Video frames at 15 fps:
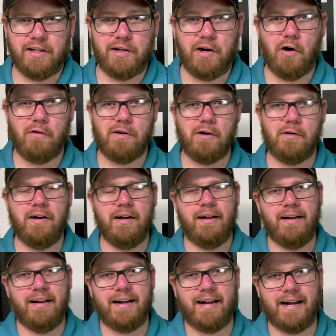Lenovo
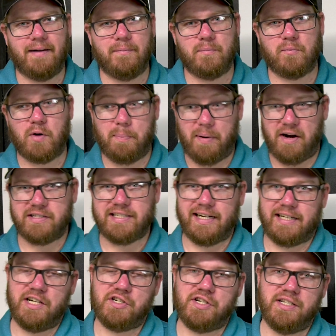um, repair
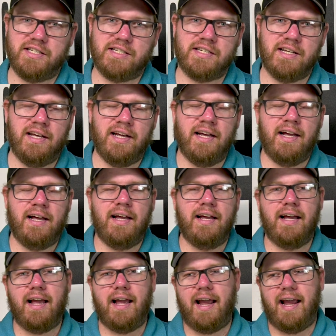technicians.
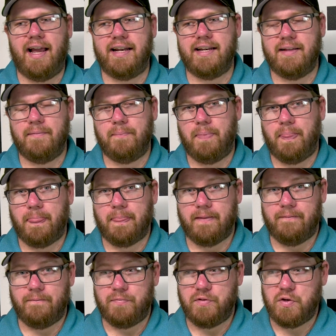And
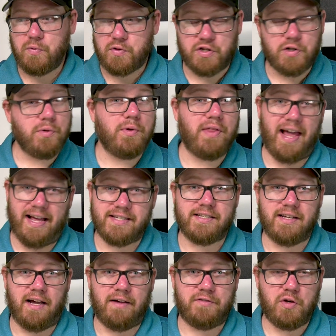you do that
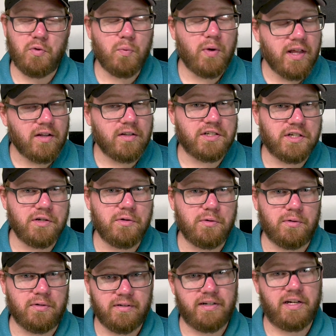stuff. You will
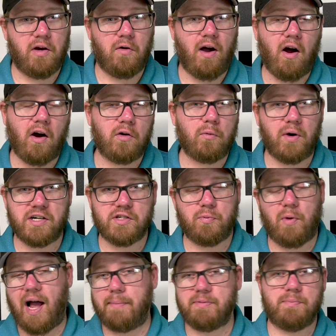do, you know, hardware
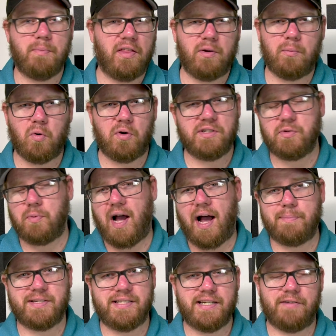swaps, motherboard
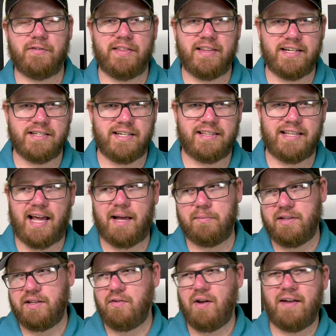swaps, and different things like that.
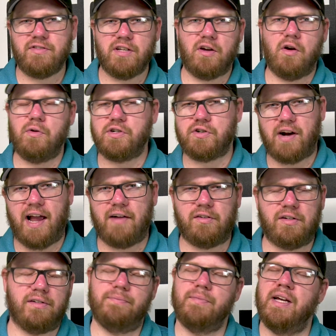And you have to go and
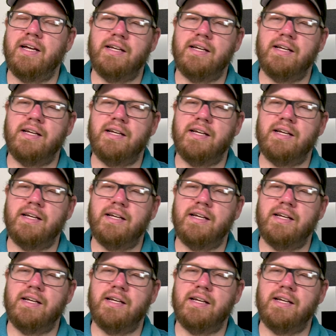travel.